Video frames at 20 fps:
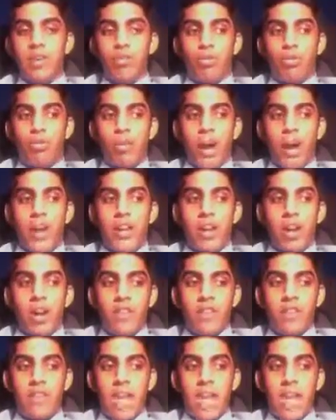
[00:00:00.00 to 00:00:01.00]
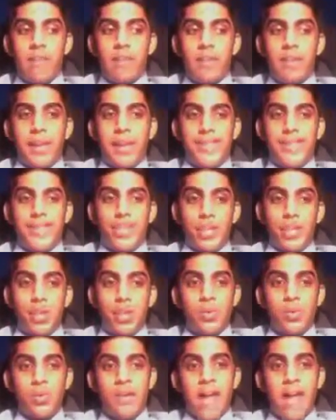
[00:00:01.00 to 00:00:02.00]
right off that because you
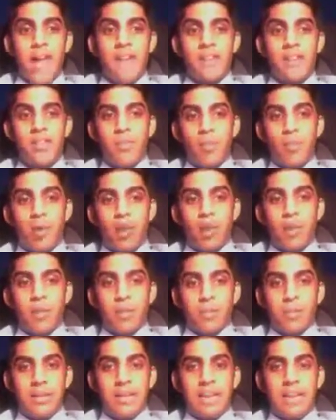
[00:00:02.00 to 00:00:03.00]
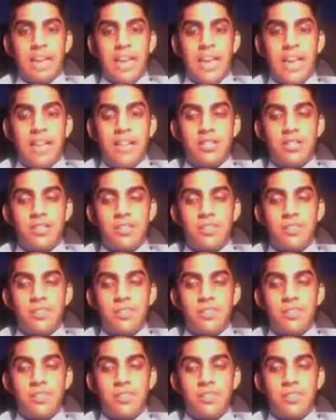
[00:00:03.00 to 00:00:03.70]
will have the more complete case.